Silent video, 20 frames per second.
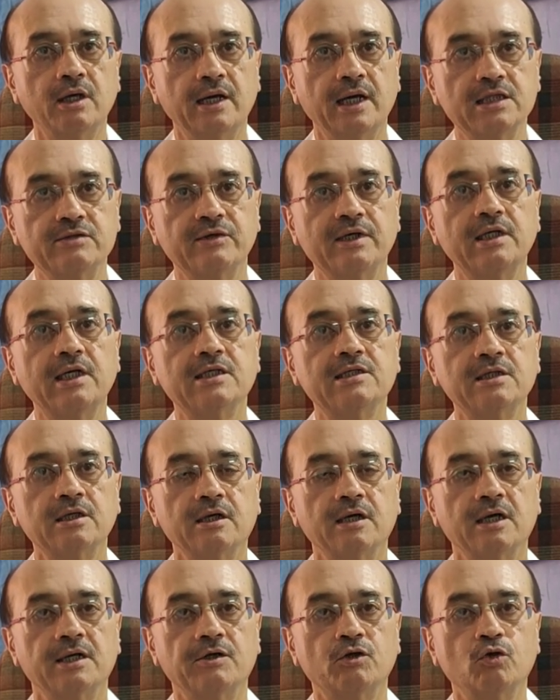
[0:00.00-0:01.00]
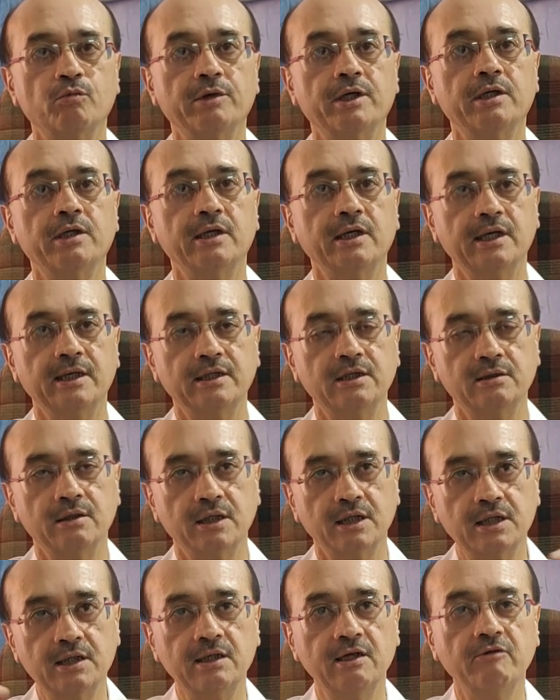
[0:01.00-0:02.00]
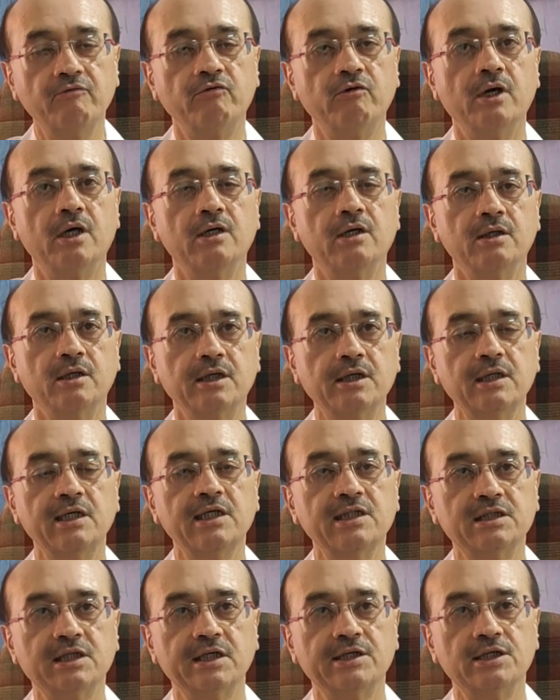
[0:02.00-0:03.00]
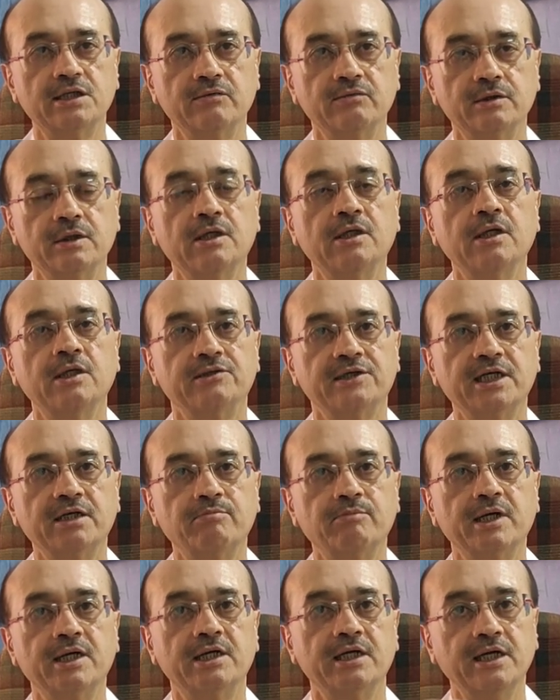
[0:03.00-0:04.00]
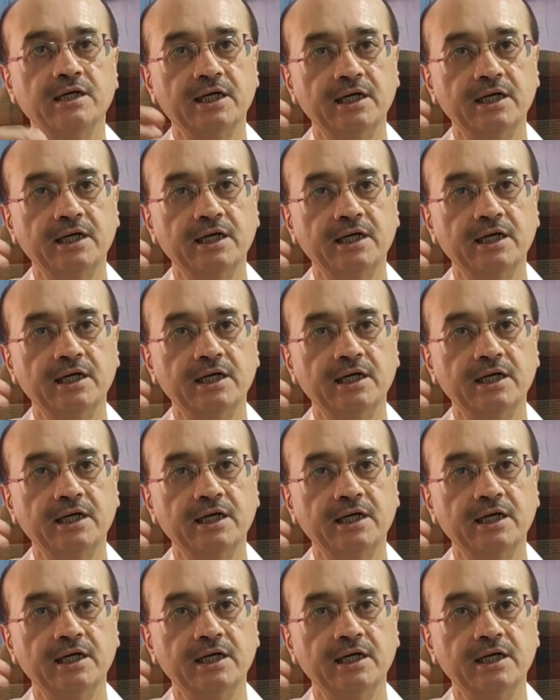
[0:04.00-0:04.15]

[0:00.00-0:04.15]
as well as curcumin in the early stage of the treatment,